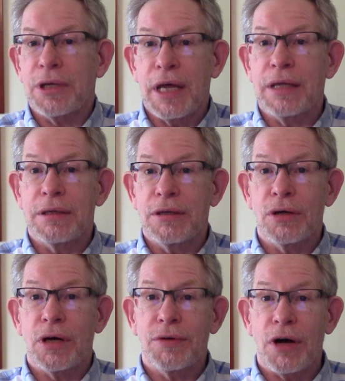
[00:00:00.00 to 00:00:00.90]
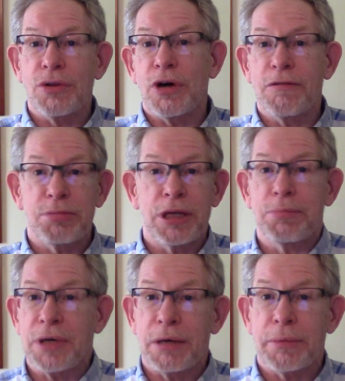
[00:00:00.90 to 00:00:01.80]
And although I
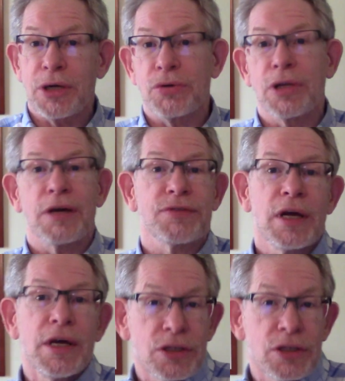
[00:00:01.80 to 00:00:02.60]
played piano my whole life,